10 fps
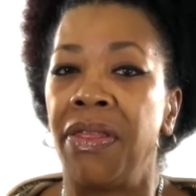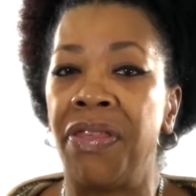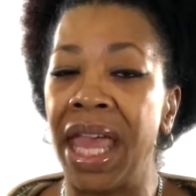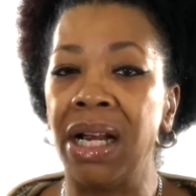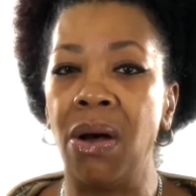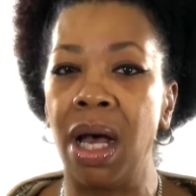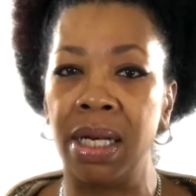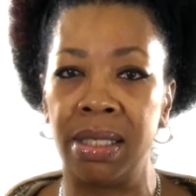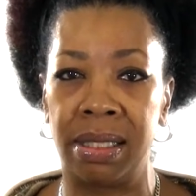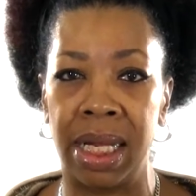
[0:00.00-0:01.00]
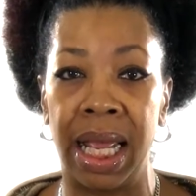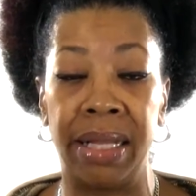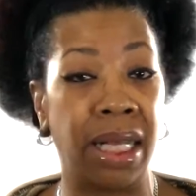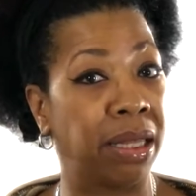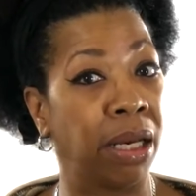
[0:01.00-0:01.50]
they don't
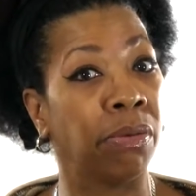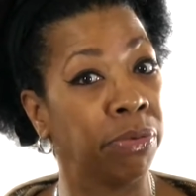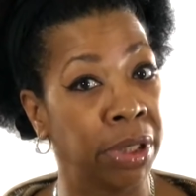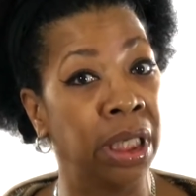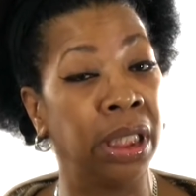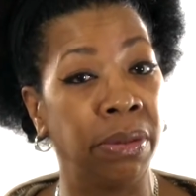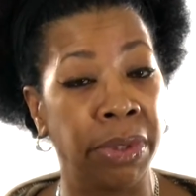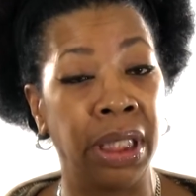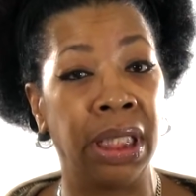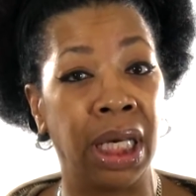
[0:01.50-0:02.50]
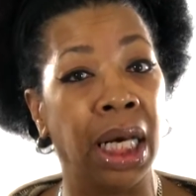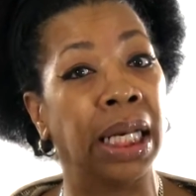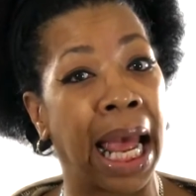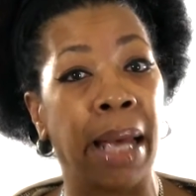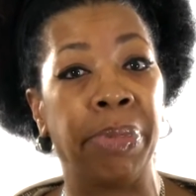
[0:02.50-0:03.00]
understand that they're really, really
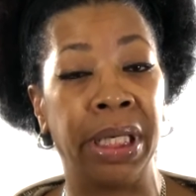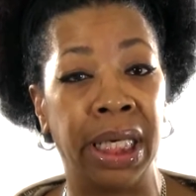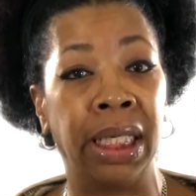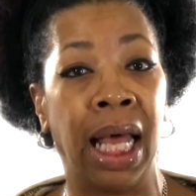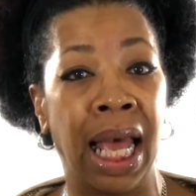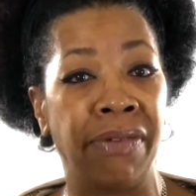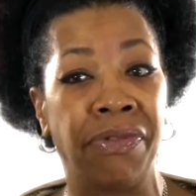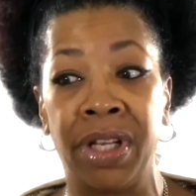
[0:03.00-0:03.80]
unhappy in life.